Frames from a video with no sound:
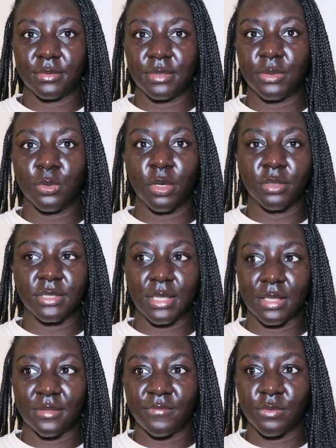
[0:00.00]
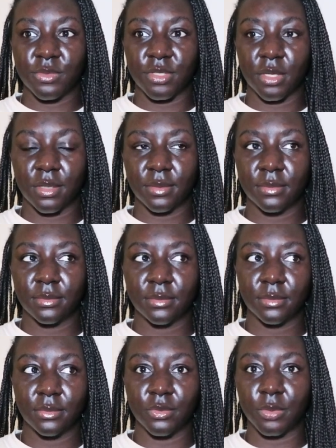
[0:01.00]
it'll go to like the future
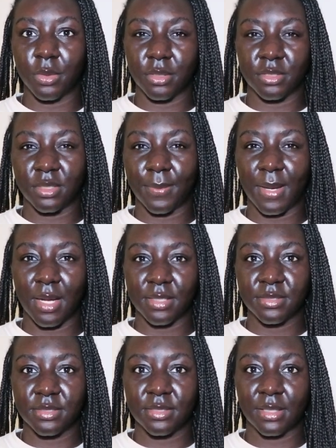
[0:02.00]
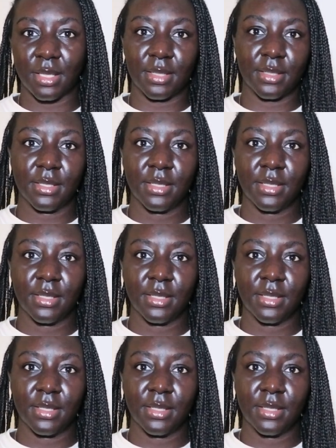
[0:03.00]
or it'll go to the past like